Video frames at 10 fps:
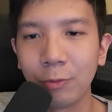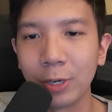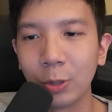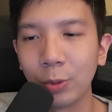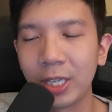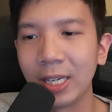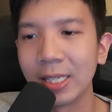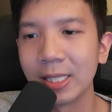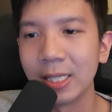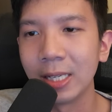we go here
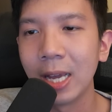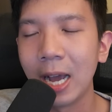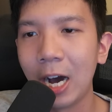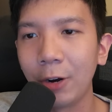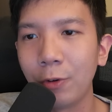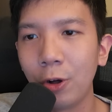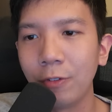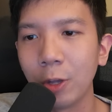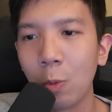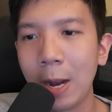and see, out of all
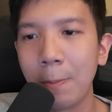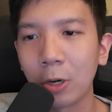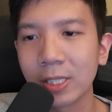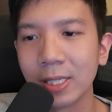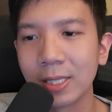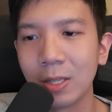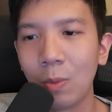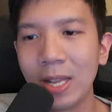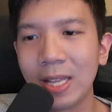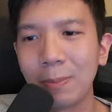of the white boxes, the
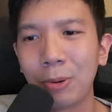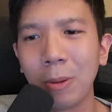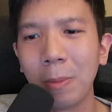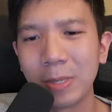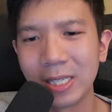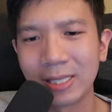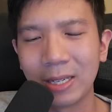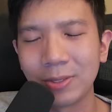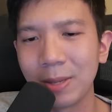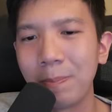one that probably
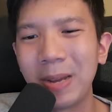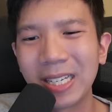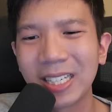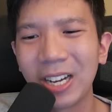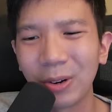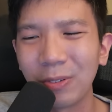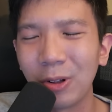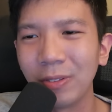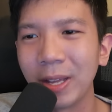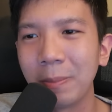sells the best out of
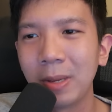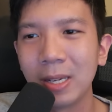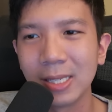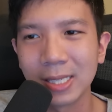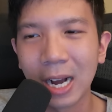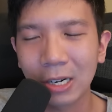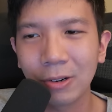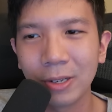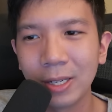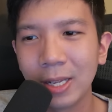all of them is
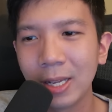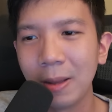Akirion.